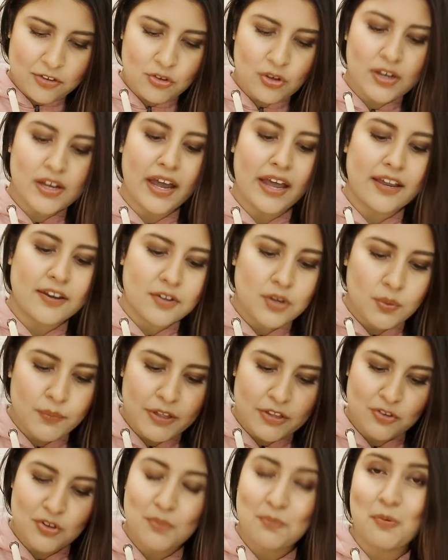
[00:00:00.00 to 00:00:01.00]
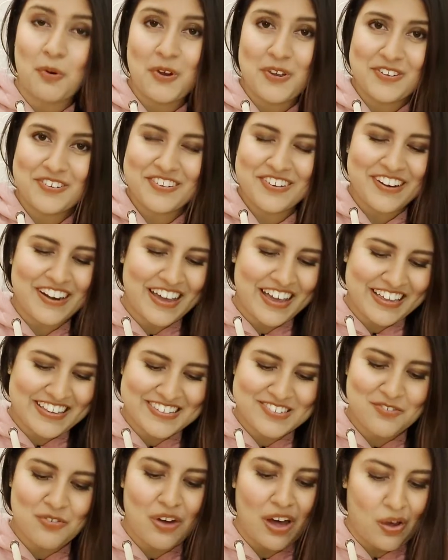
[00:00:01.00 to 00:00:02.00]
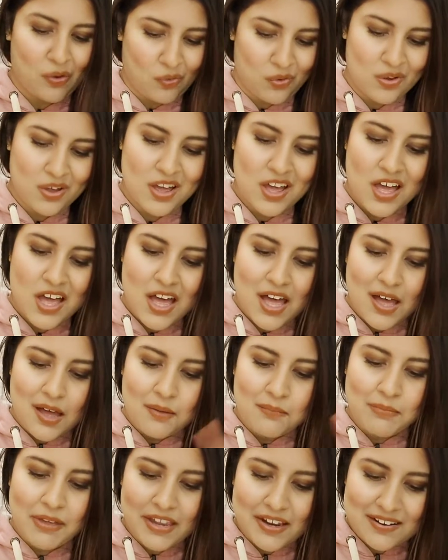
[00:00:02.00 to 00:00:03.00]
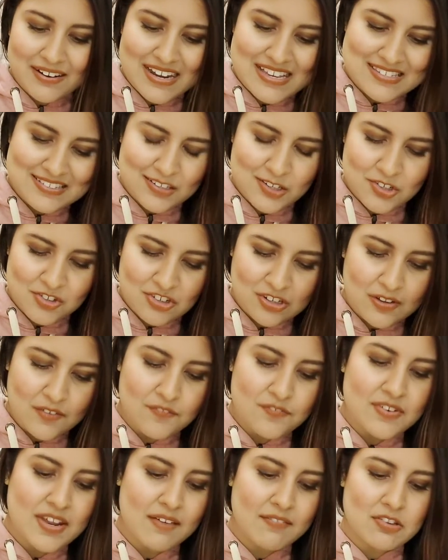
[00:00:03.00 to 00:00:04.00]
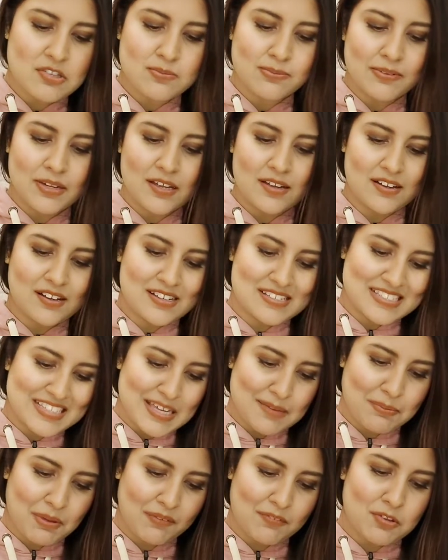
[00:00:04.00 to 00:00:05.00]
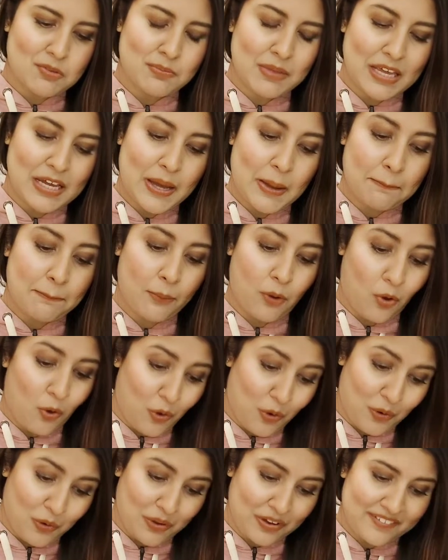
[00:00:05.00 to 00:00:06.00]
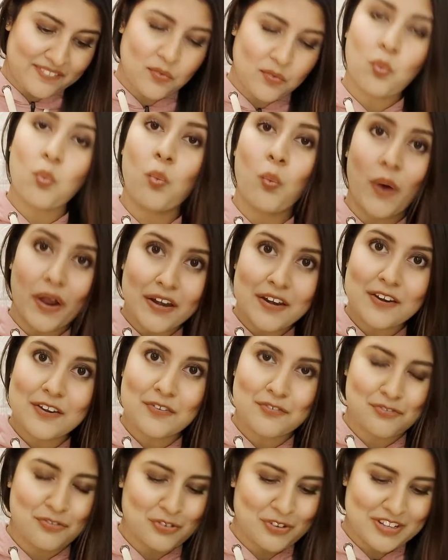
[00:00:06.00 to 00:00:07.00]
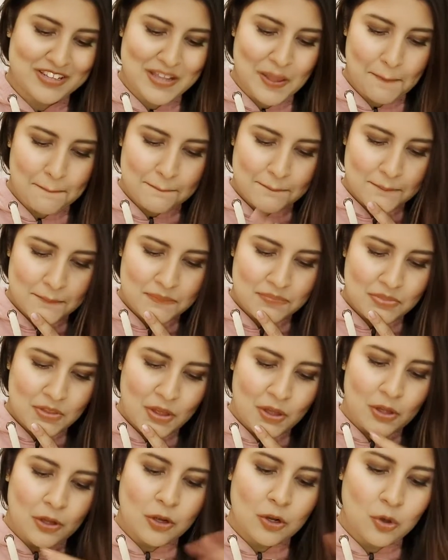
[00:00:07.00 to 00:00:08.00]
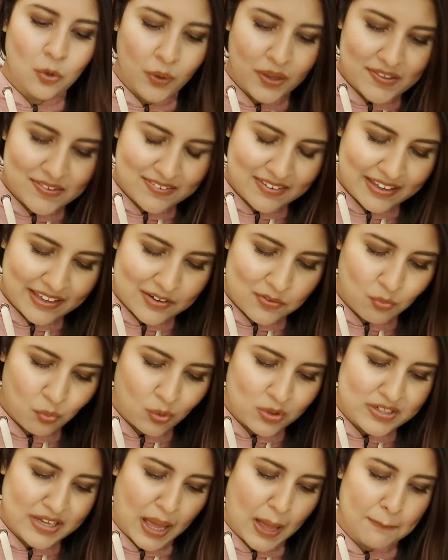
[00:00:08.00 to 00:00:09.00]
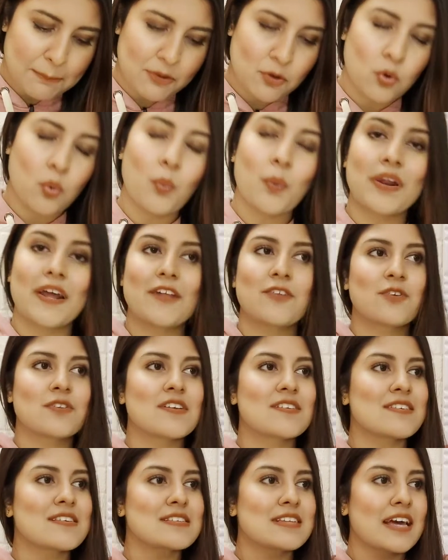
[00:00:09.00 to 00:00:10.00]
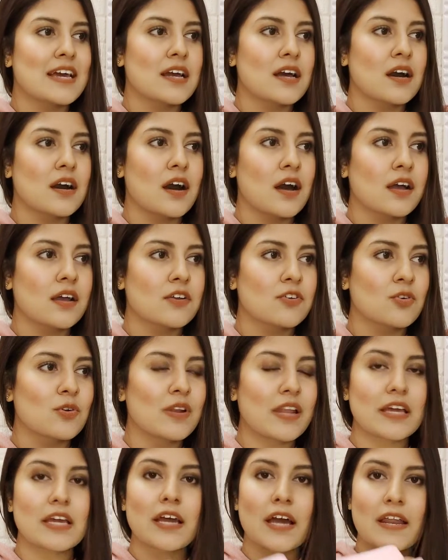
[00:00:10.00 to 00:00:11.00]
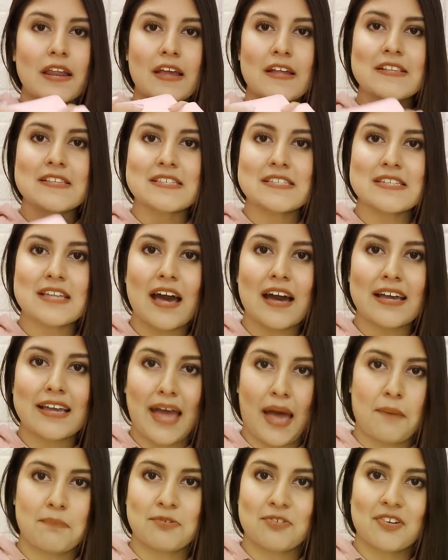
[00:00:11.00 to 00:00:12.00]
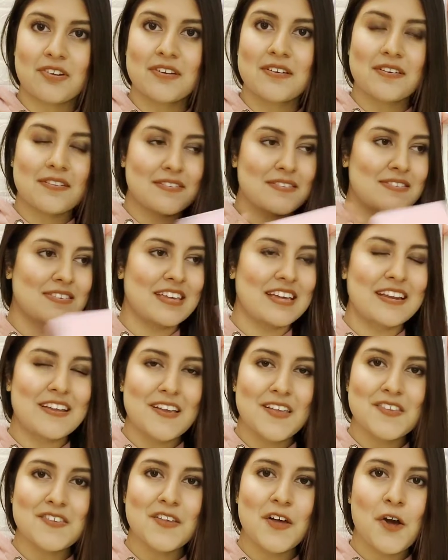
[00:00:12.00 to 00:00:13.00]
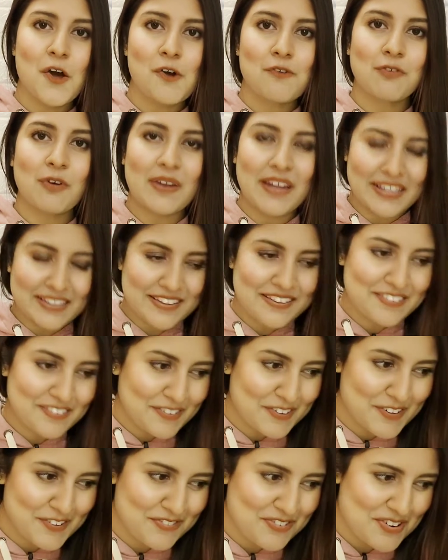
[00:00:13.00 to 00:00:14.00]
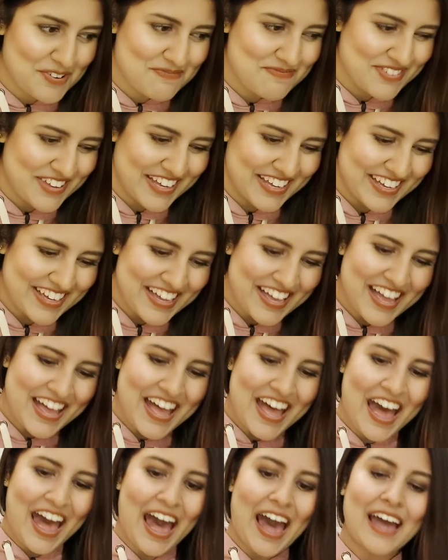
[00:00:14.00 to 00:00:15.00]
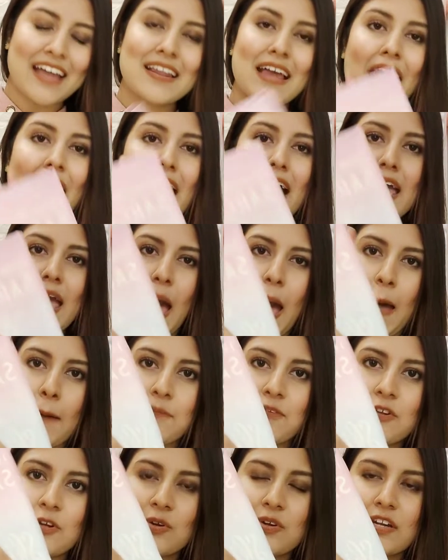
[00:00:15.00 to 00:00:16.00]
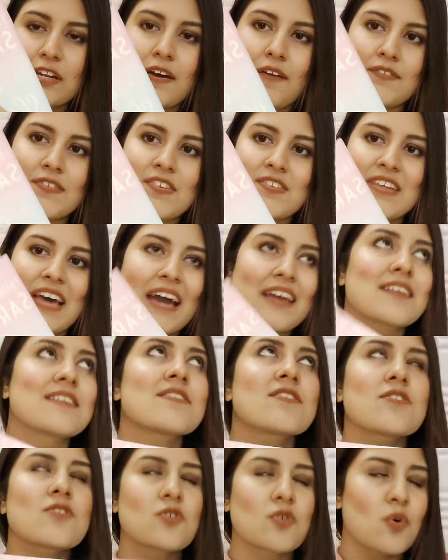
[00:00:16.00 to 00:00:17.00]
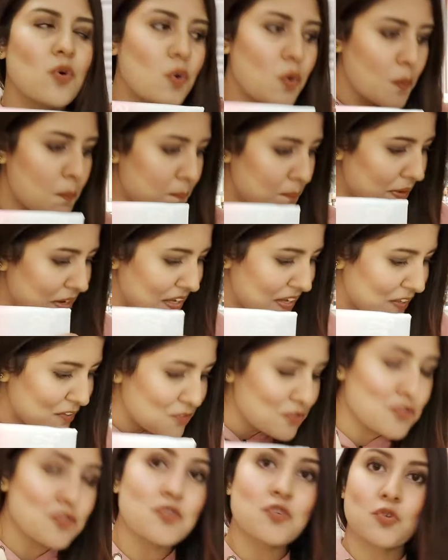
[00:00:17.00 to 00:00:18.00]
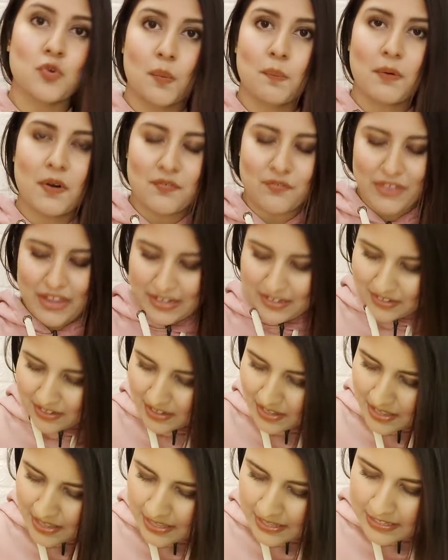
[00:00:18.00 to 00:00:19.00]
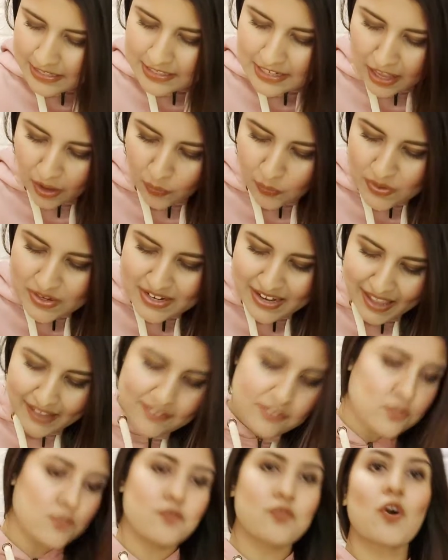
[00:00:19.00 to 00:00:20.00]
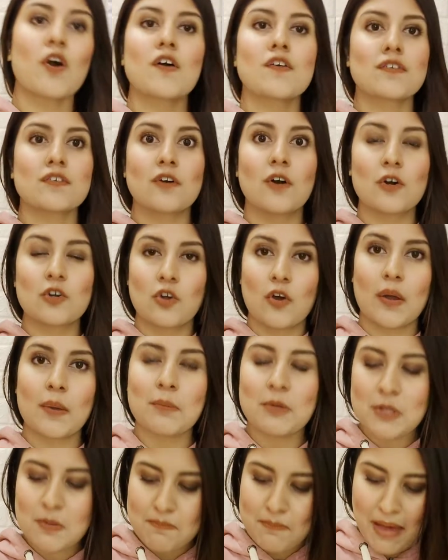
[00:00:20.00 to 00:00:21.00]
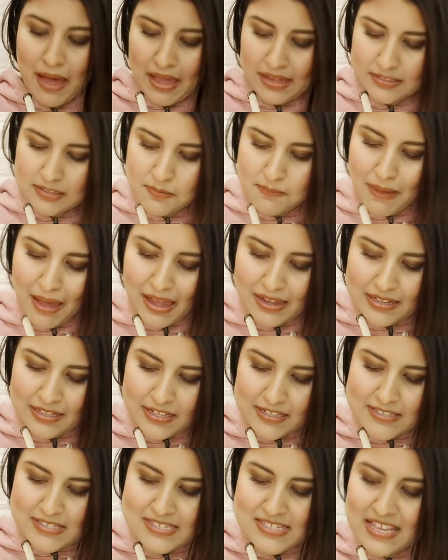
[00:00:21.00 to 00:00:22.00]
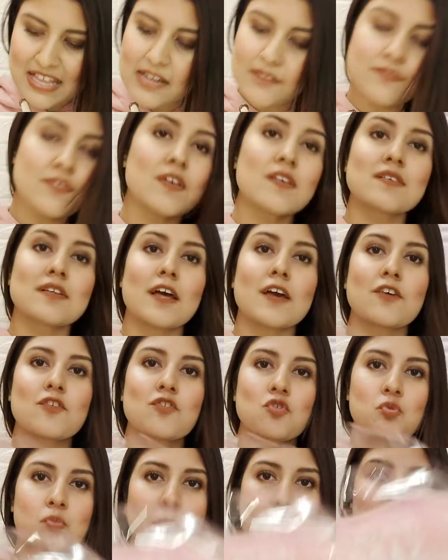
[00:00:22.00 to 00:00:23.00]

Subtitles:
you're kinder when you're moisturized. Wow. Make a resolution of never sleeping with makeup on. Wonderful. Glowing skin won't happen overnight. So this is like, like an Insta caption series for like the year from me, and I absolutely love this diary. It's so pretty and so perfect. Now next, of course, talking about the bag itself is like super